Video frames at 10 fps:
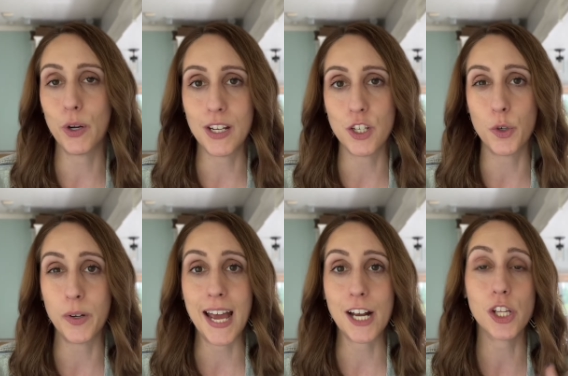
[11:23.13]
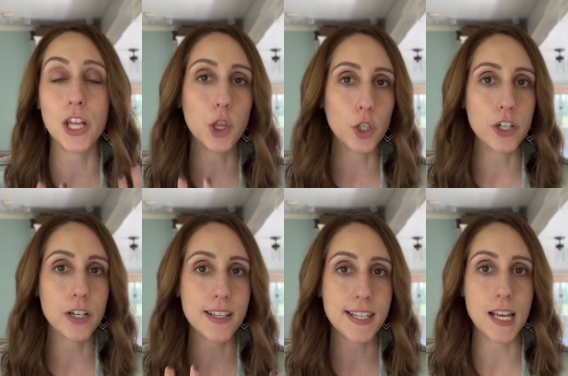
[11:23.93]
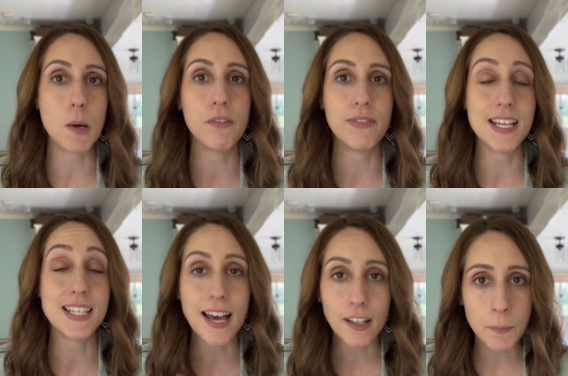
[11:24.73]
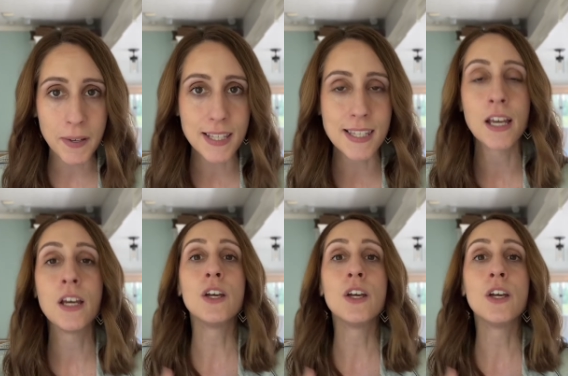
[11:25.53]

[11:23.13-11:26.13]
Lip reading: into it and actually learn some of these elements